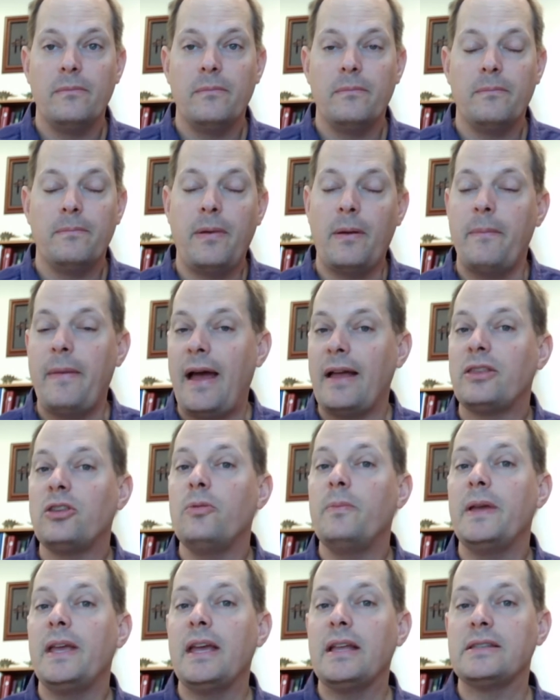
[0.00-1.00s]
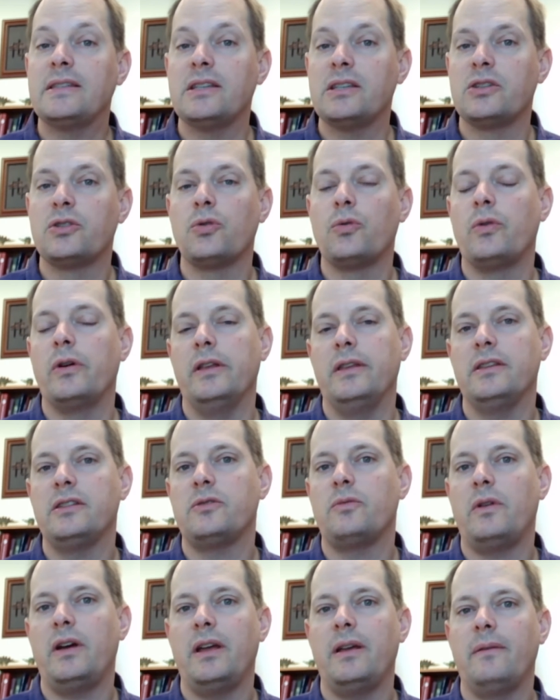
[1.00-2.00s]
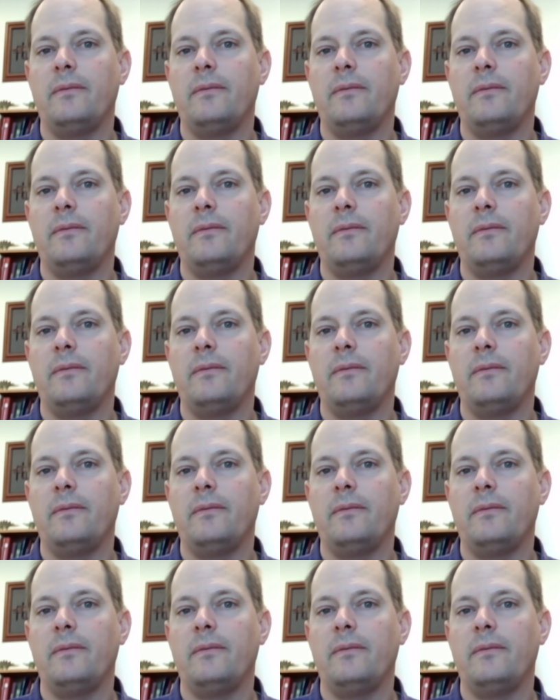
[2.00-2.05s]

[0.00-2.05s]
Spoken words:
But Matthew begins his story this way.